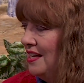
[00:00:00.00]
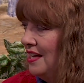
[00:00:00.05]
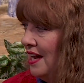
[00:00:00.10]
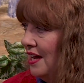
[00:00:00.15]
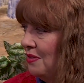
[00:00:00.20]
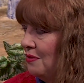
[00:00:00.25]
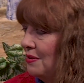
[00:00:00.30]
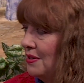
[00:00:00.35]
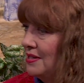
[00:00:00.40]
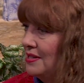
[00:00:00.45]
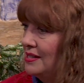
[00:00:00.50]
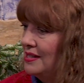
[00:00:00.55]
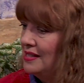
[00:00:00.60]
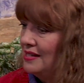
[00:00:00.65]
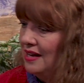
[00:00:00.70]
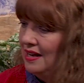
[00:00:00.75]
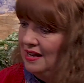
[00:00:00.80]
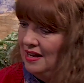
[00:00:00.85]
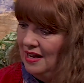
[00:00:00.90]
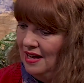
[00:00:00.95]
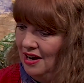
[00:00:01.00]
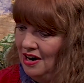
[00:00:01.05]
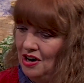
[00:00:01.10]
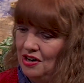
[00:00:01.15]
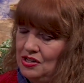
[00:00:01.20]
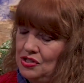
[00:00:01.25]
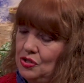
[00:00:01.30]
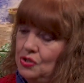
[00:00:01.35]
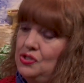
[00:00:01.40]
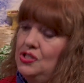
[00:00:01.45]
Catharines
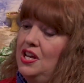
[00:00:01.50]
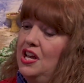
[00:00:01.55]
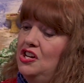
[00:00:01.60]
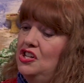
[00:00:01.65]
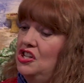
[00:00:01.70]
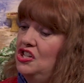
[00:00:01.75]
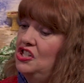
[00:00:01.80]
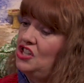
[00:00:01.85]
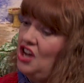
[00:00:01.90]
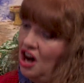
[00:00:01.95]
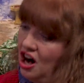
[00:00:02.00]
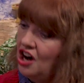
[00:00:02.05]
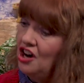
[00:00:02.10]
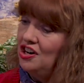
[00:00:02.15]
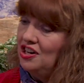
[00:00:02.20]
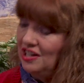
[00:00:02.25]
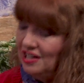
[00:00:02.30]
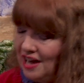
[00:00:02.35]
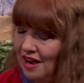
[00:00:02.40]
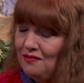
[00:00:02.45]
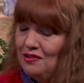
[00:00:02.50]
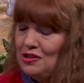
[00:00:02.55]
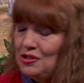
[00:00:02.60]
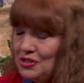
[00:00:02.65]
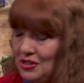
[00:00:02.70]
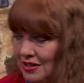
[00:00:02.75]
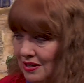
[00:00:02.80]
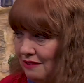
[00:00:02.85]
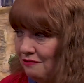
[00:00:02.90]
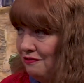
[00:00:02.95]
Art Association's Art
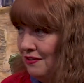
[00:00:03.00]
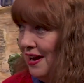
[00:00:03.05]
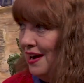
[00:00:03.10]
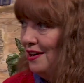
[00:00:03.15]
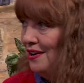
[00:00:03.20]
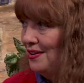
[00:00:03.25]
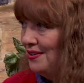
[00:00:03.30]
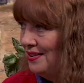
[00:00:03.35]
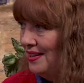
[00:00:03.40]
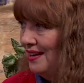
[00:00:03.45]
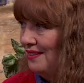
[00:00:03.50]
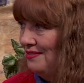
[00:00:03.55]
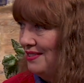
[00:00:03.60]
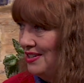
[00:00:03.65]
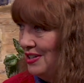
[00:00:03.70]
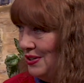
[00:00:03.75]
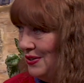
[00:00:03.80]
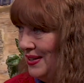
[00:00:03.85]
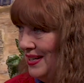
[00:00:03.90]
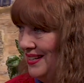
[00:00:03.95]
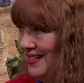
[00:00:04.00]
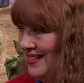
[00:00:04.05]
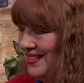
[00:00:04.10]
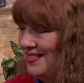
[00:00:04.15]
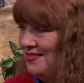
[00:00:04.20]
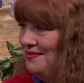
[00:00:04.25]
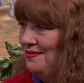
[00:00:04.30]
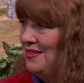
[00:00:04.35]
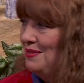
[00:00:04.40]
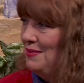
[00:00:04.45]
Lovers Affair that we're doing,
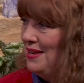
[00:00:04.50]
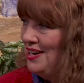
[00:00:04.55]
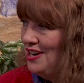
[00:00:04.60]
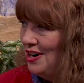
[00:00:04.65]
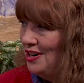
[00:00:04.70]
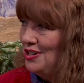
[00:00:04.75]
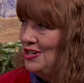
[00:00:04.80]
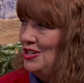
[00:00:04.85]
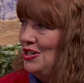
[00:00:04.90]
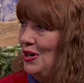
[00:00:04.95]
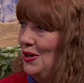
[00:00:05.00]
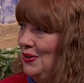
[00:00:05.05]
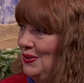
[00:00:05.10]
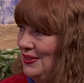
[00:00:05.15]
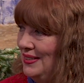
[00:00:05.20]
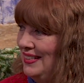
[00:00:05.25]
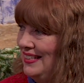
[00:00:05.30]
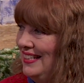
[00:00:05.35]
the big art show.